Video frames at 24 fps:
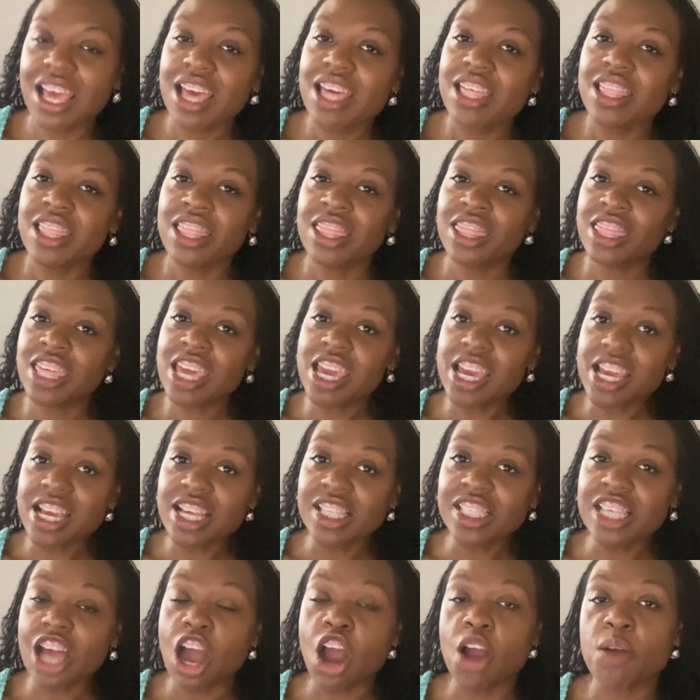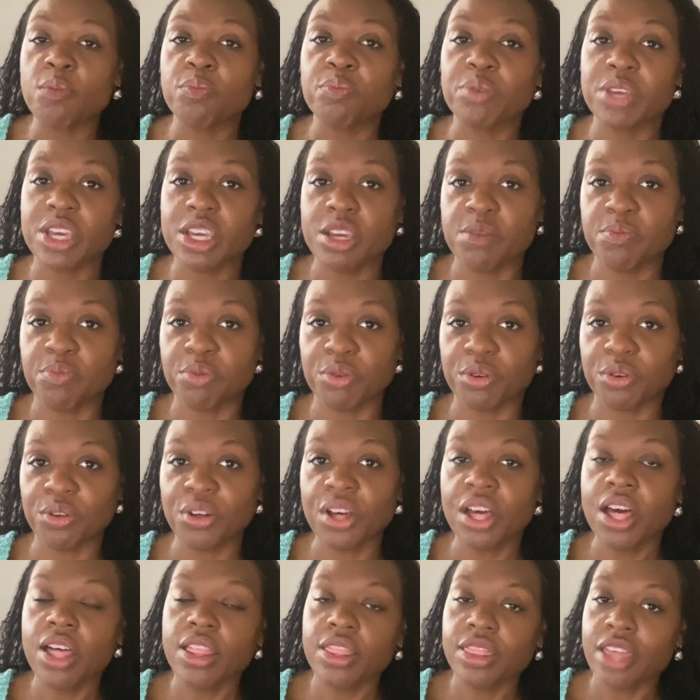These are people
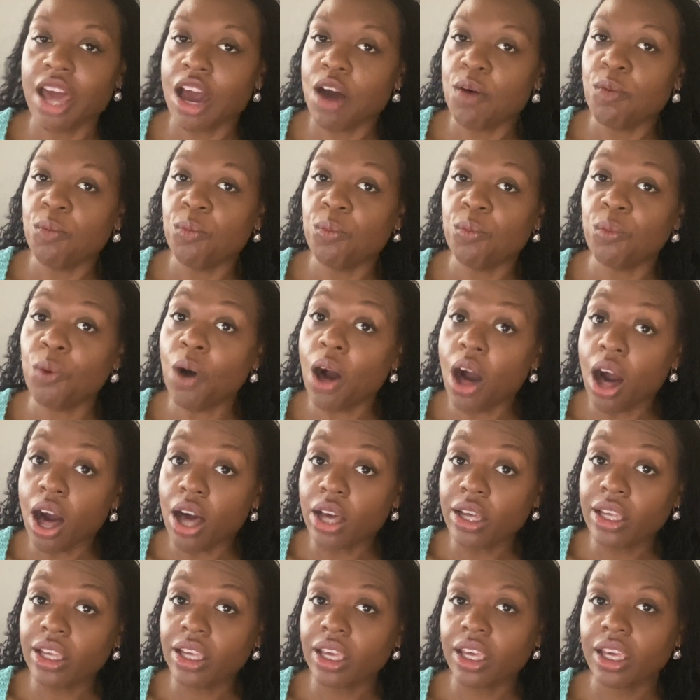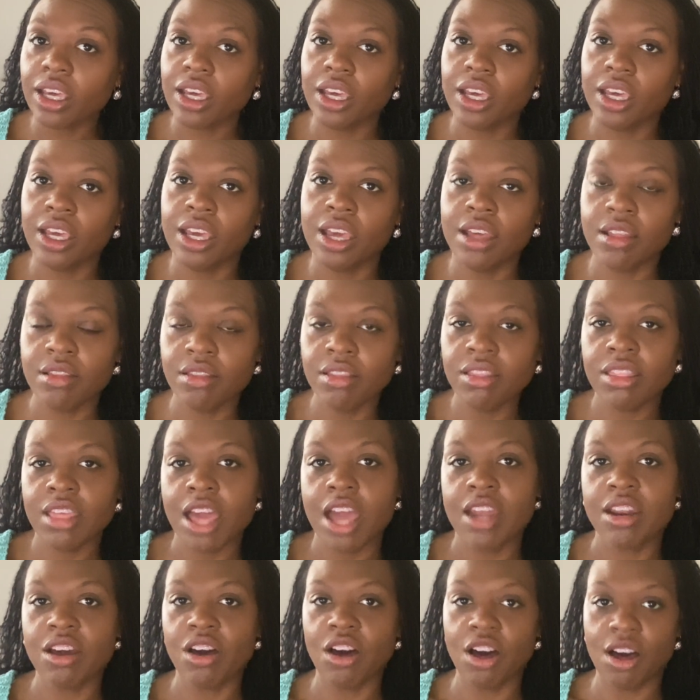that walk in
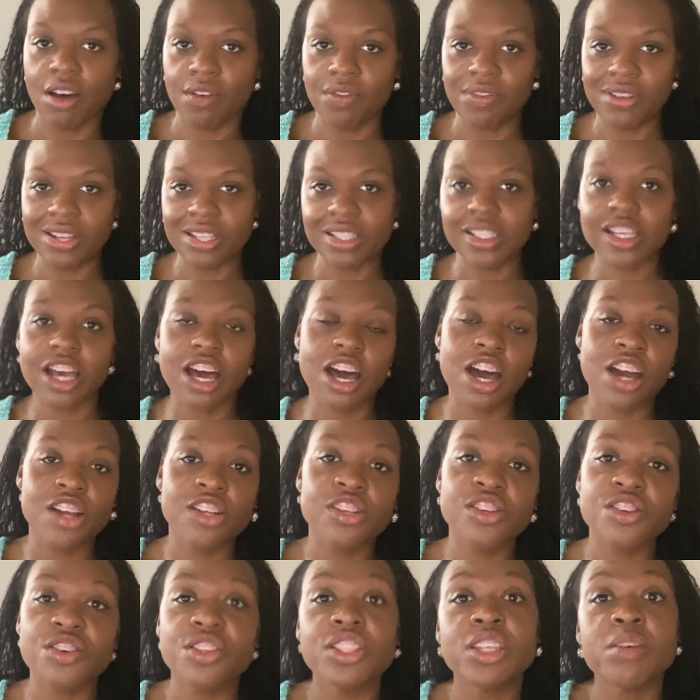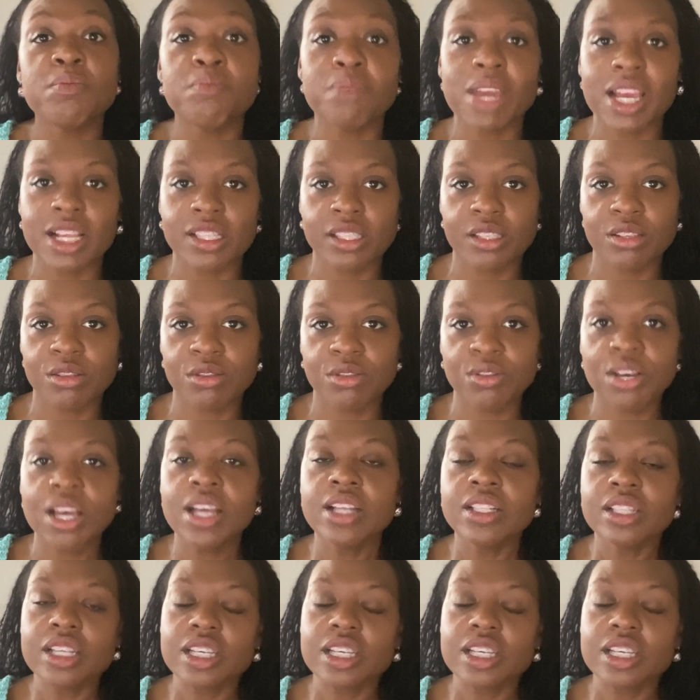that office under the mantle to